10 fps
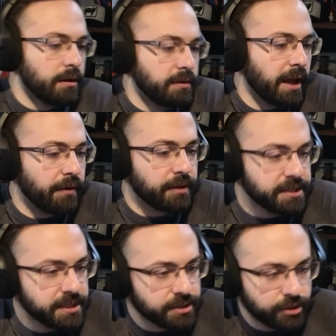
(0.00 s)
Now,
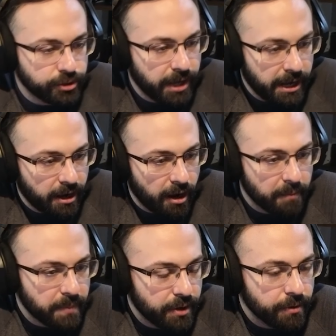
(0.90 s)
this is a great
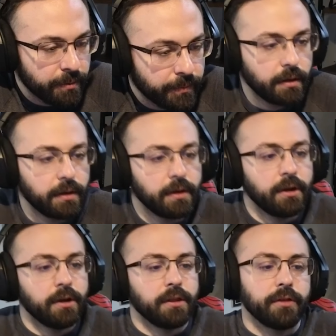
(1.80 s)
combo.
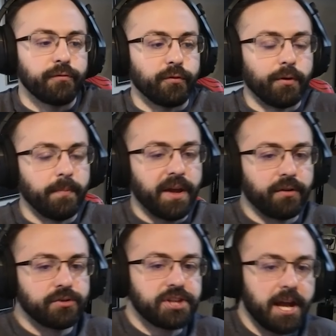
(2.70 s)
The full
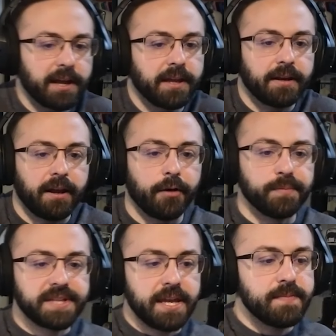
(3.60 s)
metal jacket
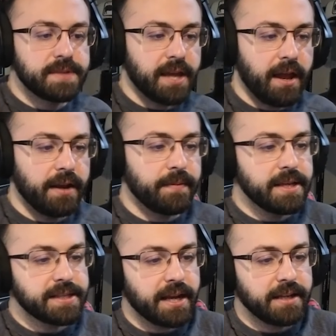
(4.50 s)
helps keep
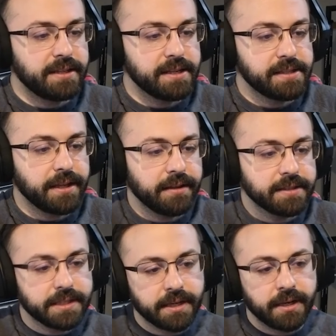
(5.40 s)
enemies at a
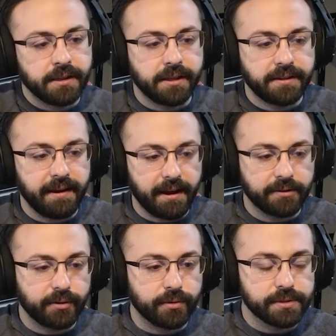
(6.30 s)
distance. The
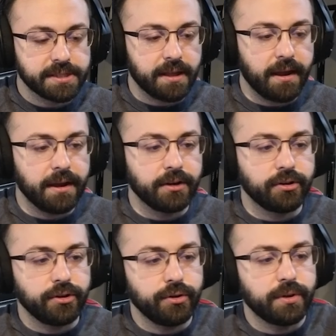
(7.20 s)
tactical slide,
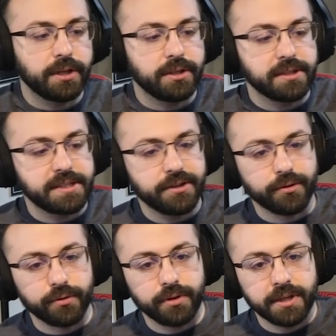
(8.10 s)
you can
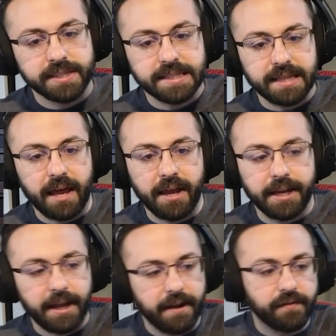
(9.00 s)
still
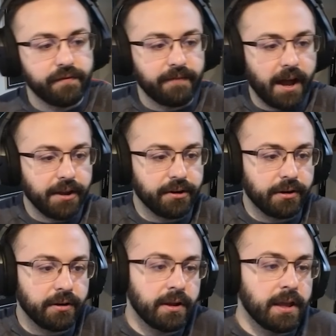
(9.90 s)
slide and
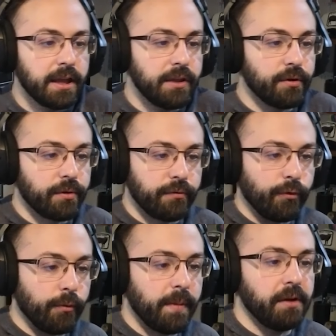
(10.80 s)
fire either the
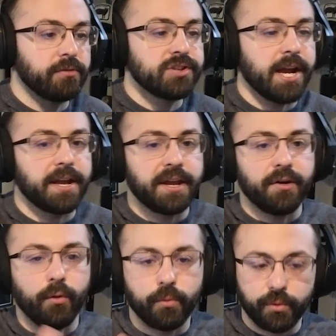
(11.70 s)
full metal jacket
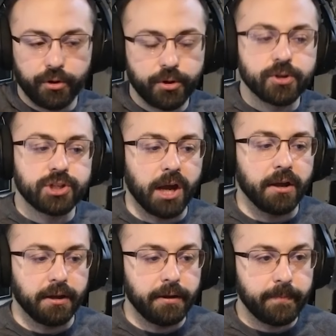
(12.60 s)
or your
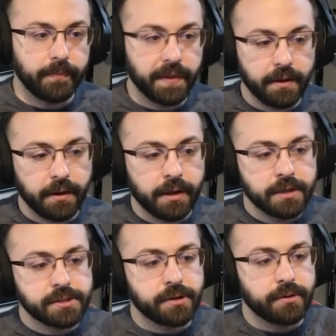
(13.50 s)
shotgun.
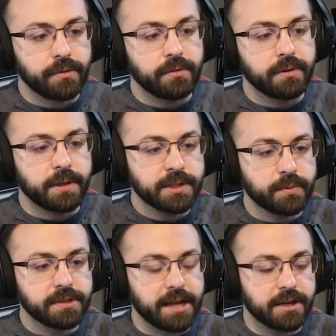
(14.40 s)
So this
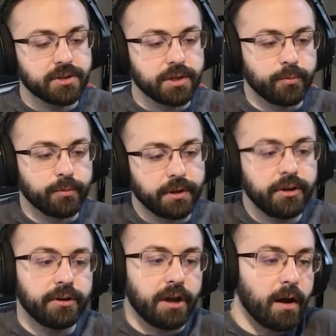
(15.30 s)
was actually a really
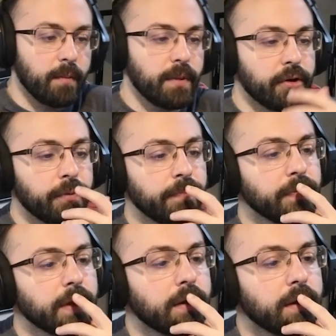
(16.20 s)
good combo.
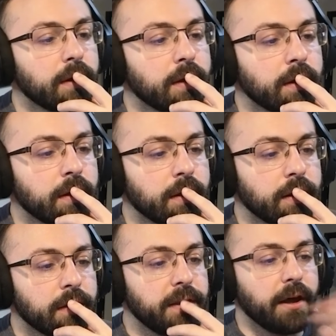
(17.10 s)

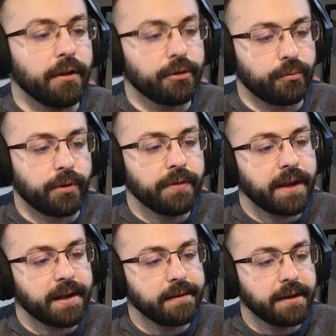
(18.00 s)
The other one that
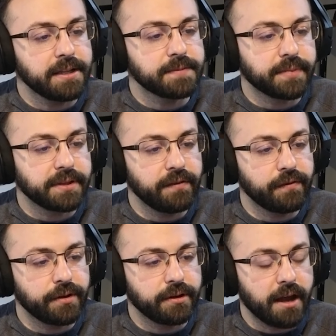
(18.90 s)
I liked, believe
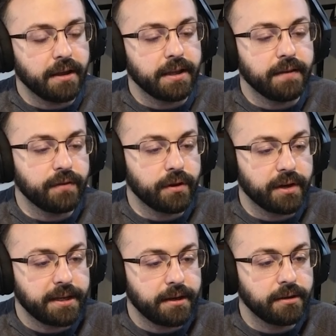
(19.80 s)
it or not, even though
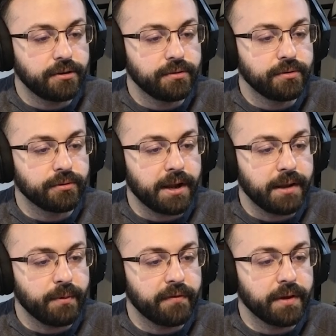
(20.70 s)
I didn't do
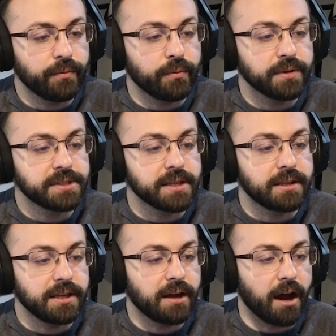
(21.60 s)
great with it, was
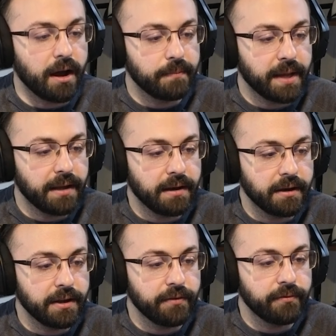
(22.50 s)
the combat
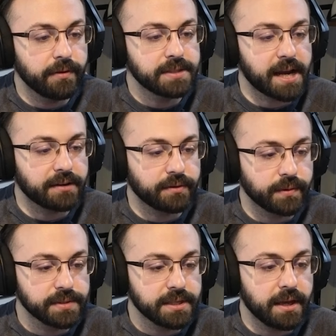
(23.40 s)
knife,
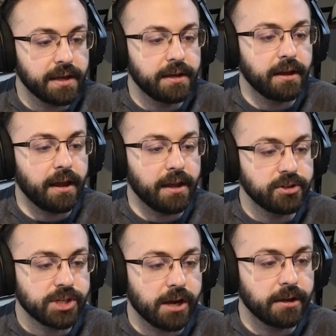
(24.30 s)
tactical slide,
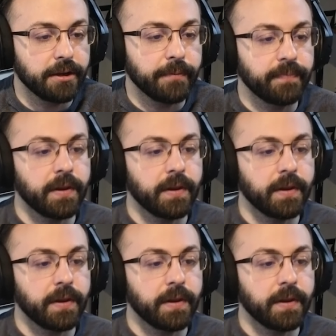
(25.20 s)
and shotgun.